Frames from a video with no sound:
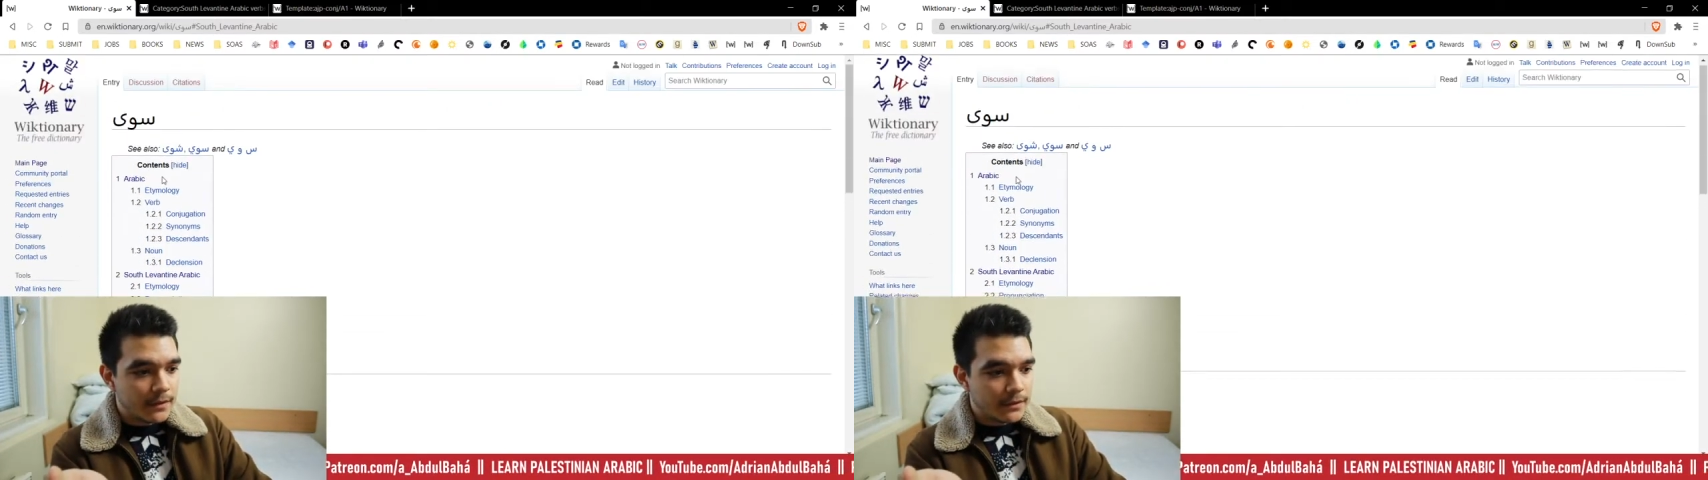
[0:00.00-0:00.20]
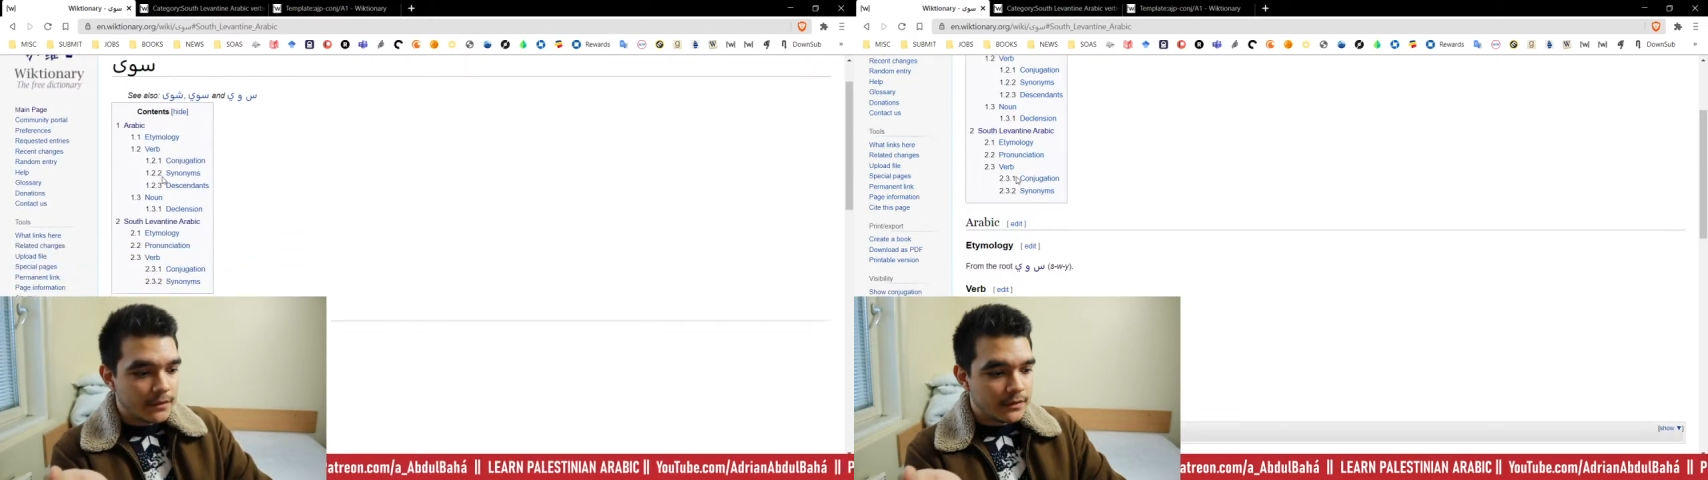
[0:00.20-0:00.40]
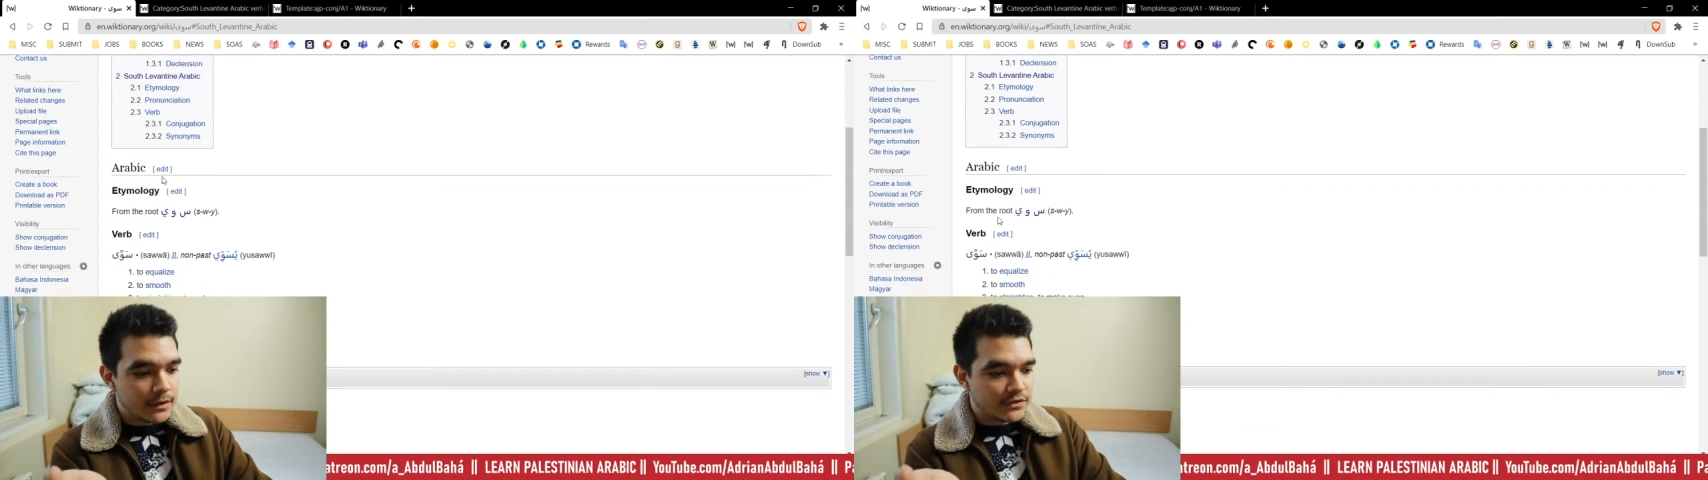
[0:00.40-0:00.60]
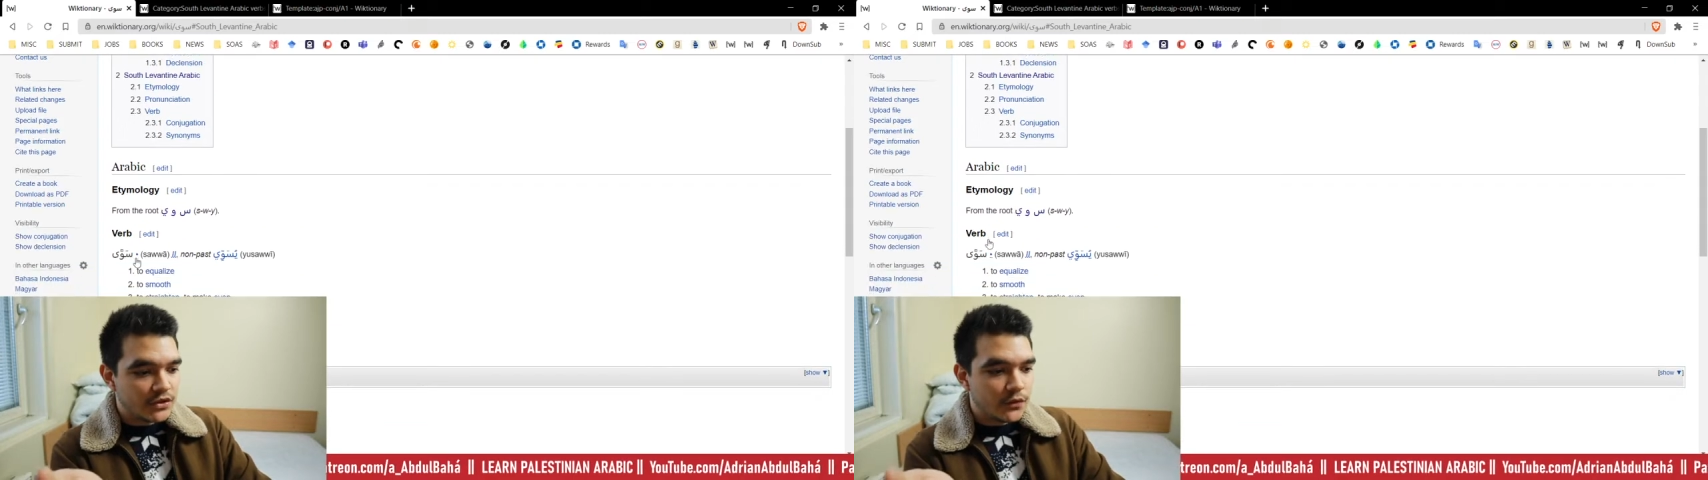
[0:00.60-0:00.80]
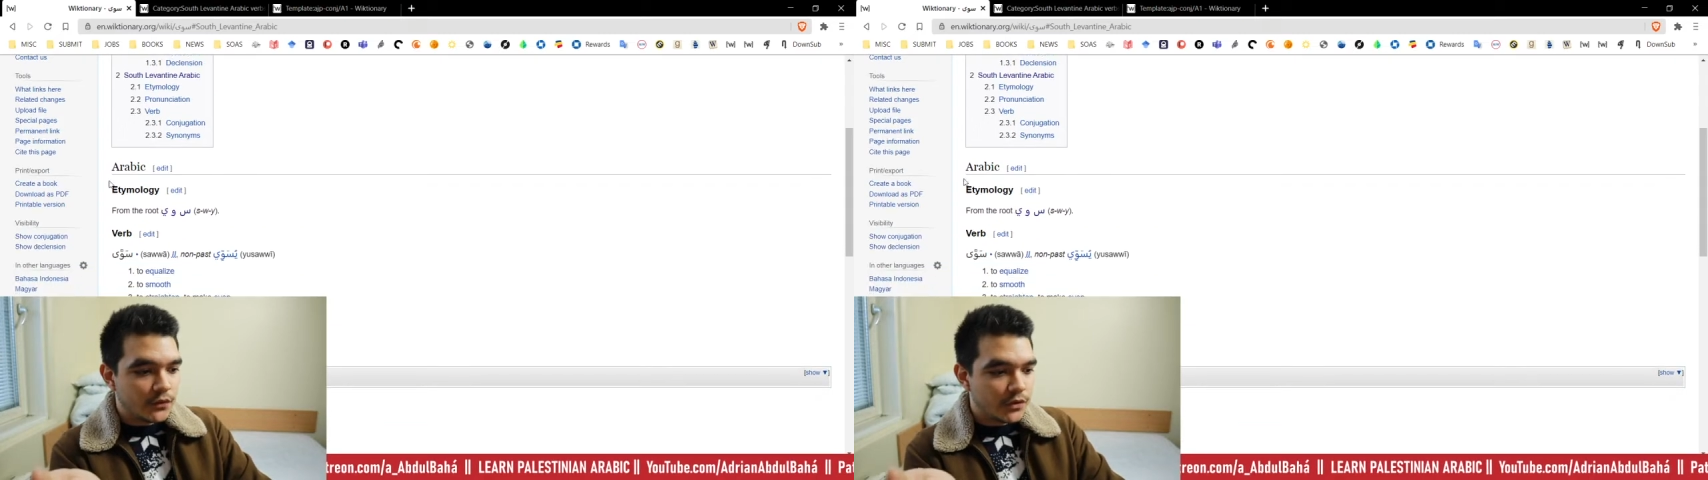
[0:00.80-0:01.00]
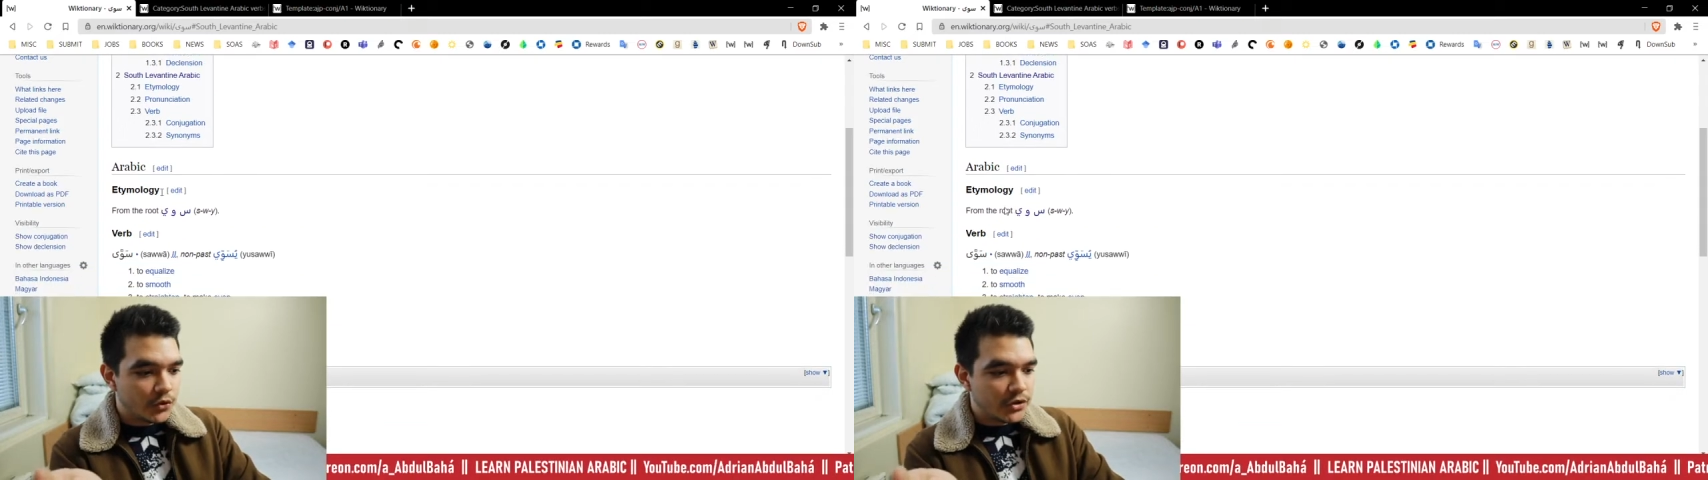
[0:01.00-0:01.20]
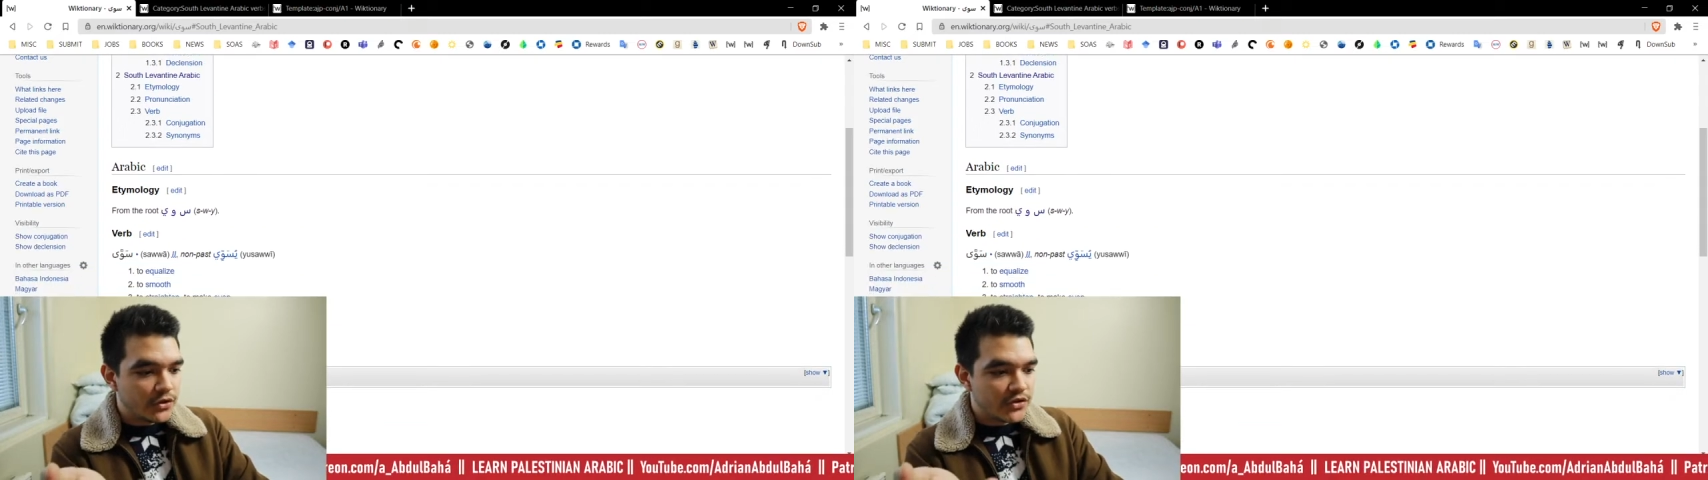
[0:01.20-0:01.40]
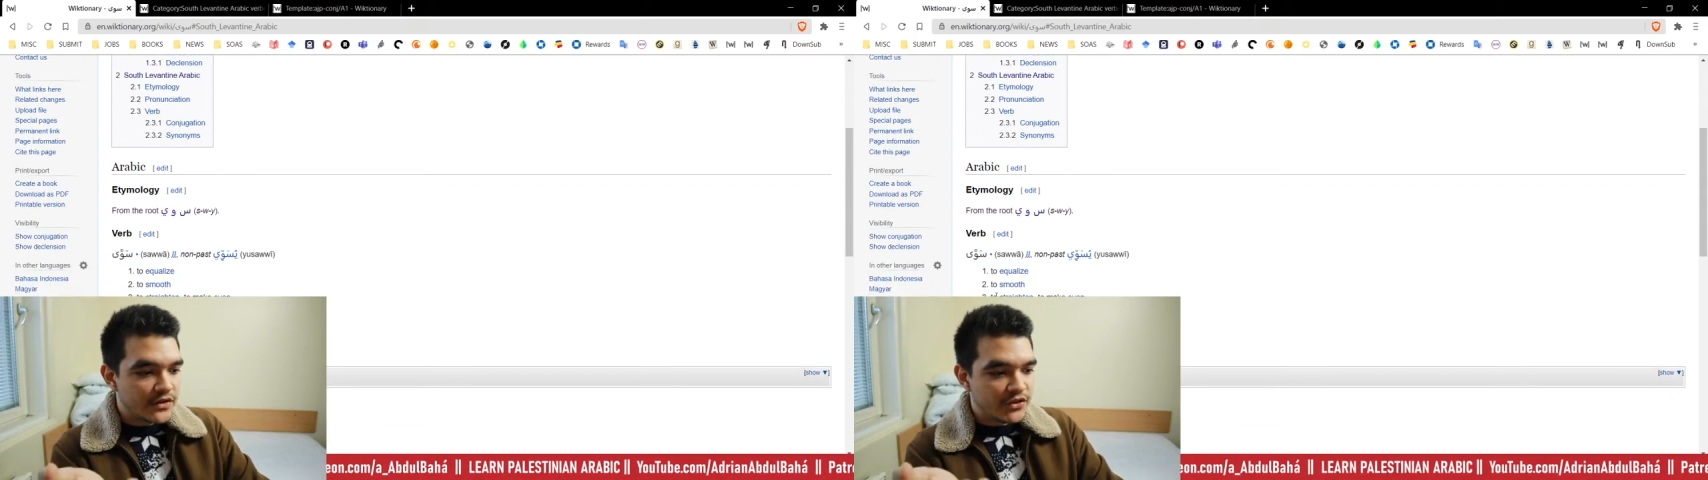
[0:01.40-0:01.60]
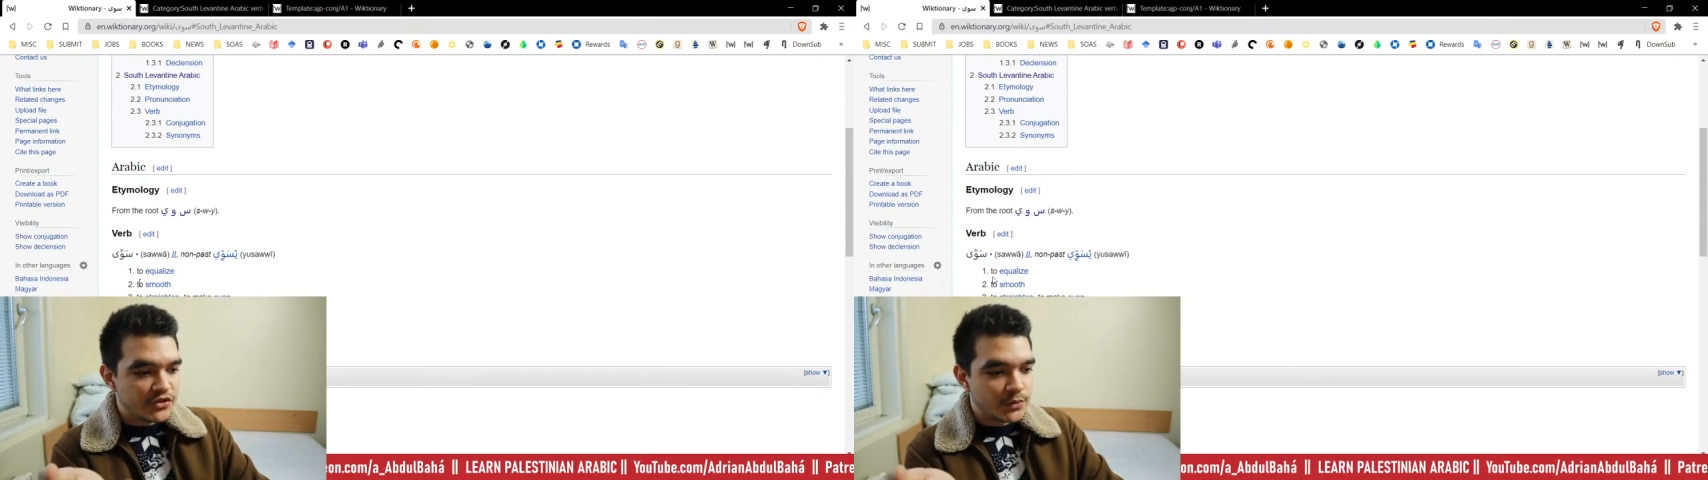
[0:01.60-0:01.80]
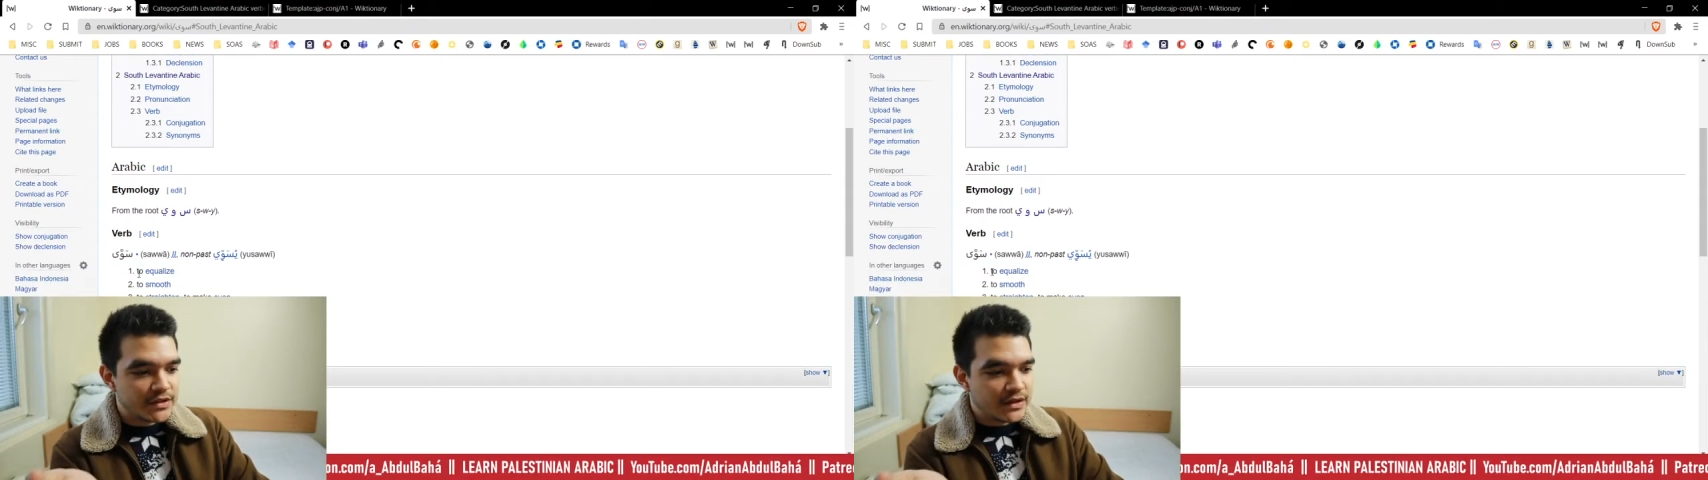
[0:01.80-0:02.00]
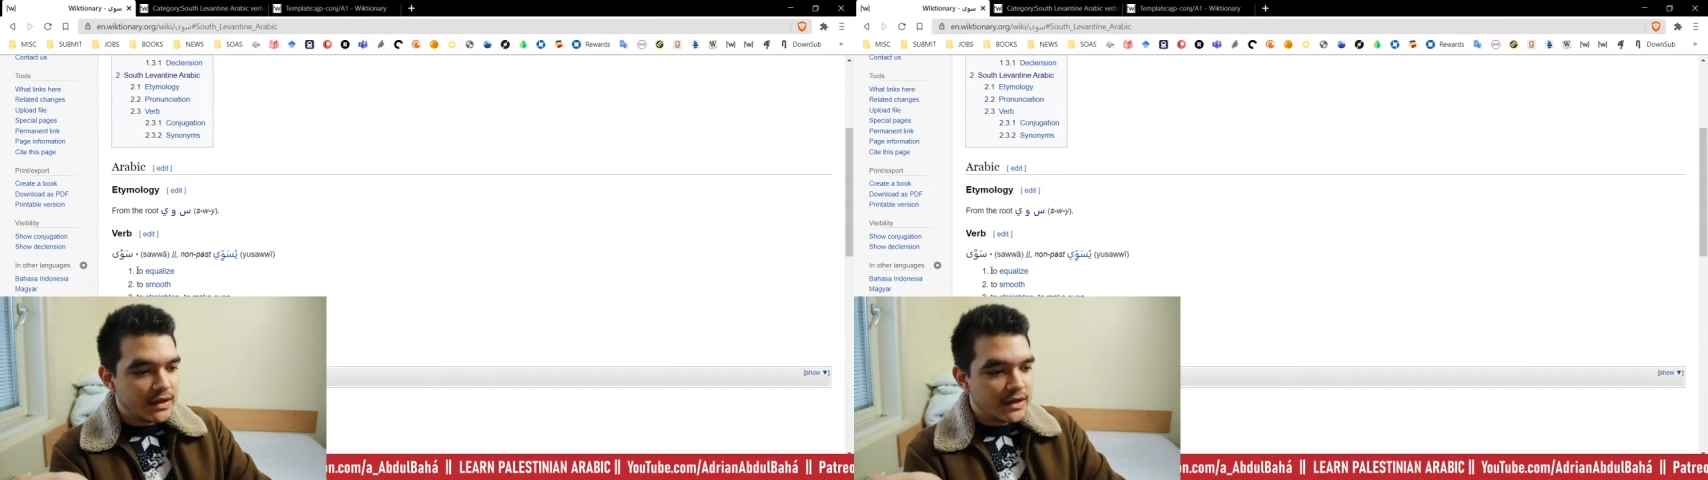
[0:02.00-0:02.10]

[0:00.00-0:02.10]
yeah, so the only other definition was